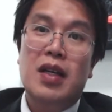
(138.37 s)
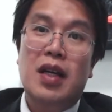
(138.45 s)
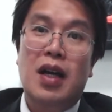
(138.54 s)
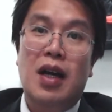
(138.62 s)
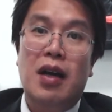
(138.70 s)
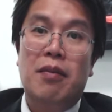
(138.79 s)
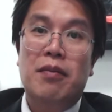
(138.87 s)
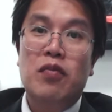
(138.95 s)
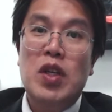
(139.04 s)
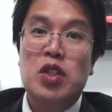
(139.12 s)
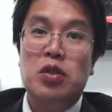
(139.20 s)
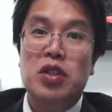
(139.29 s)
we
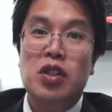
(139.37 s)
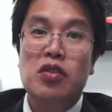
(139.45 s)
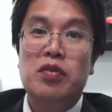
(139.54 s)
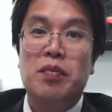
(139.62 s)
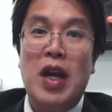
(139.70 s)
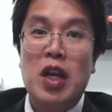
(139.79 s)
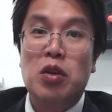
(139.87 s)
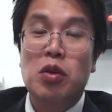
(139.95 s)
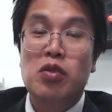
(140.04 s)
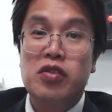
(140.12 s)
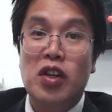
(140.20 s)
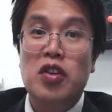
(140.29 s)
should use
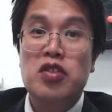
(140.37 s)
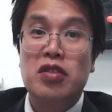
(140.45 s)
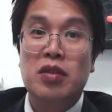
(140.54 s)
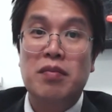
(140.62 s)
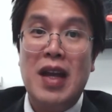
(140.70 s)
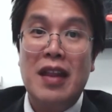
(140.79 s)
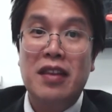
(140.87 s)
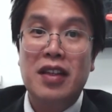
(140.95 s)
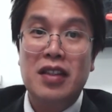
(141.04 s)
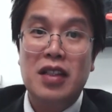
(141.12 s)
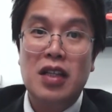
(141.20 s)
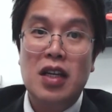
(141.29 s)
microsurgical method